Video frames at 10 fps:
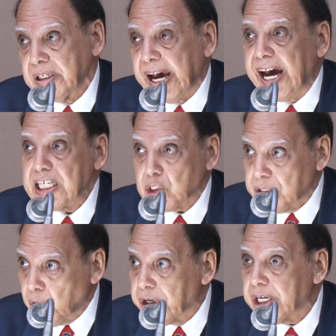As
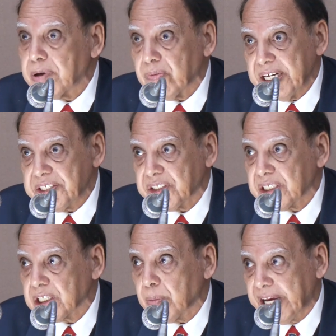the Honorable Vice
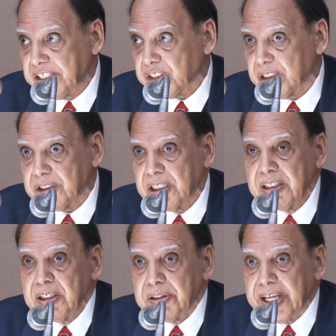Chancellor mentioned,
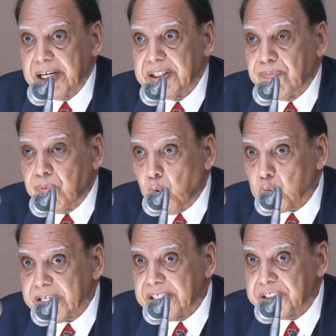that the
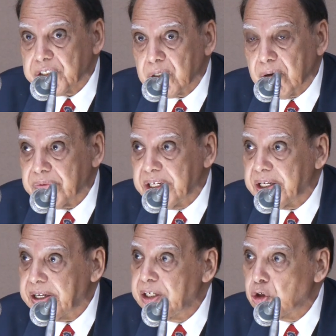4th edition of
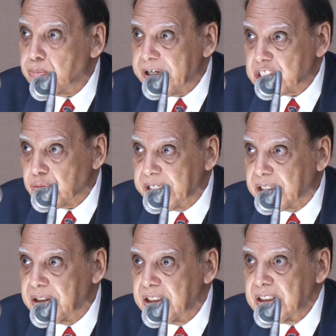the
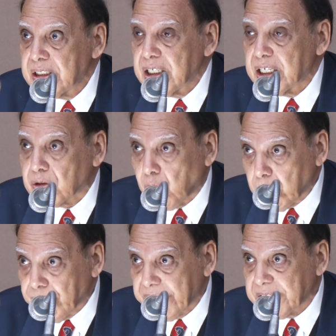Indo-Pacific
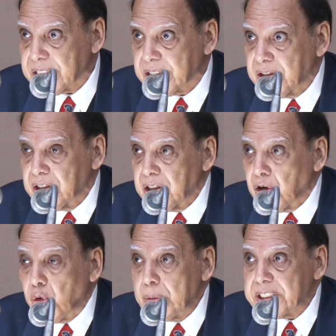Conference
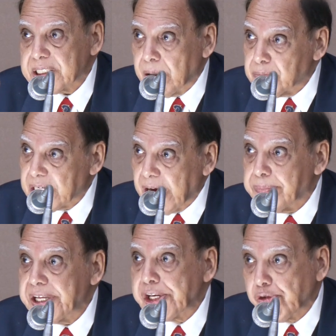will be
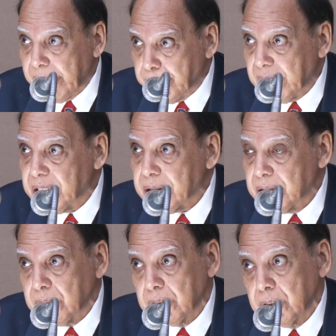sometime in
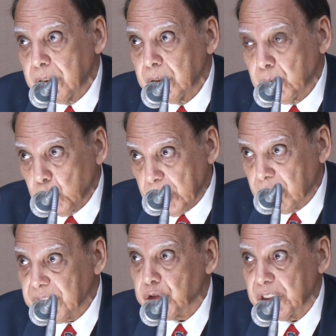November
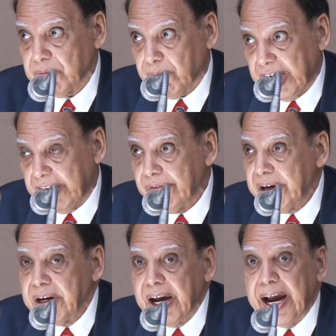
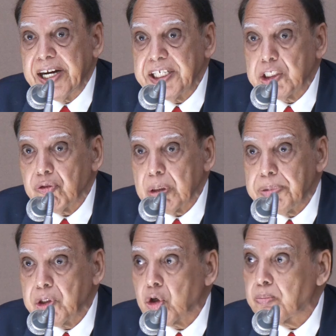2025, and it will
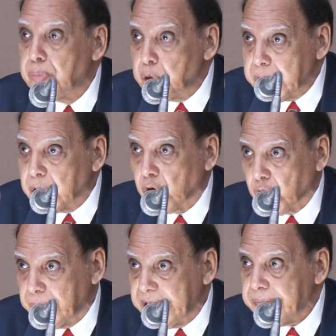be on blue
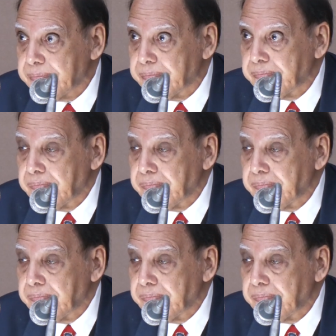economy,